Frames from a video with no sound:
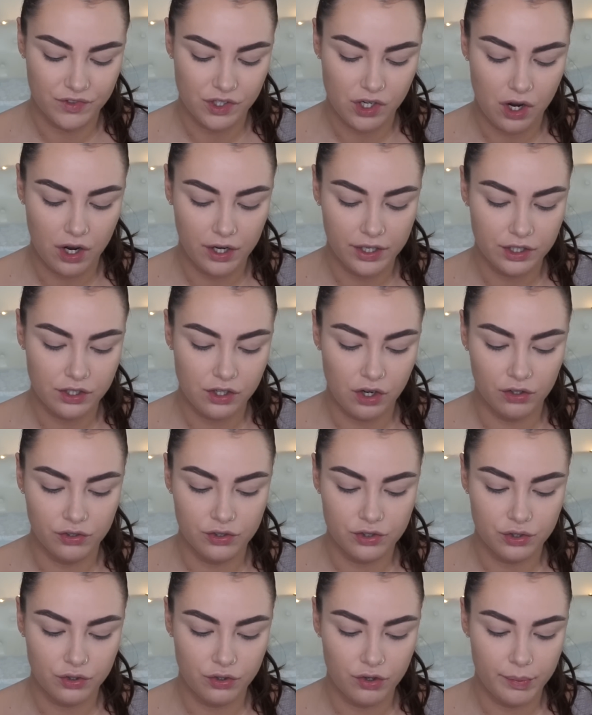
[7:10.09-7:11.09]
kind of
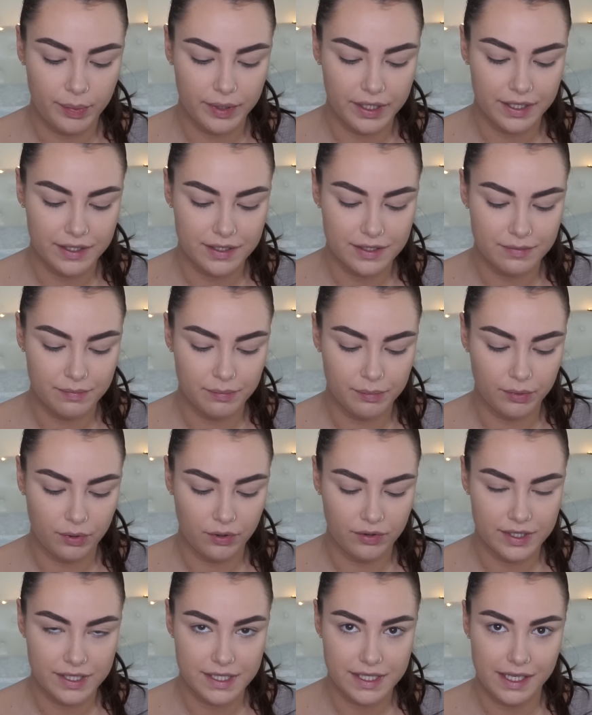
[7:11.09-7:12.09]
contour, but it's
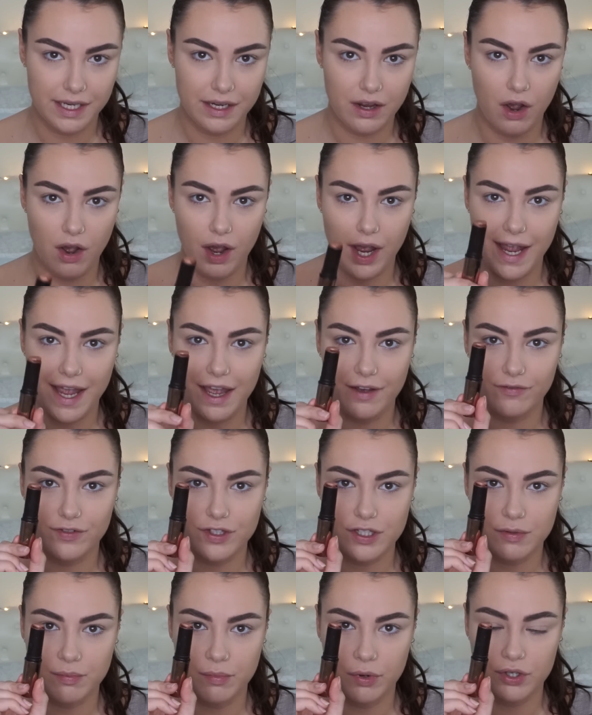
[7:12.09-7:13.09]
bronzy. I have
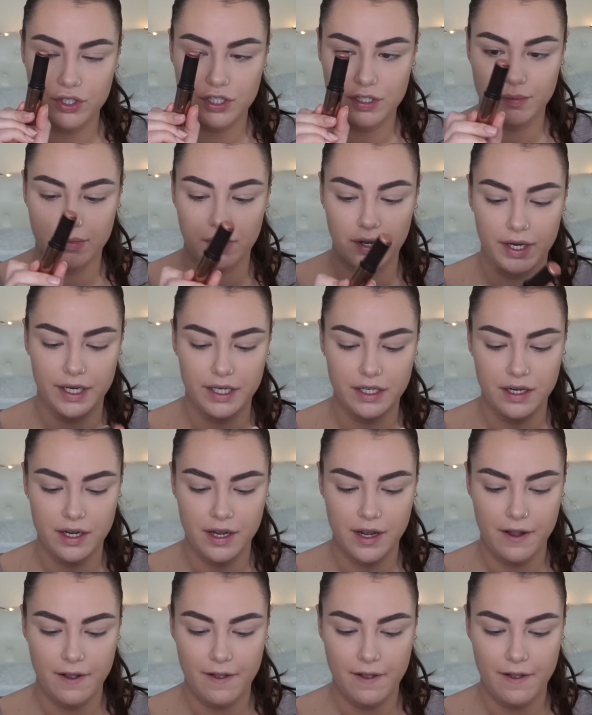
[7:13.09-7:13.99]
smushed mine.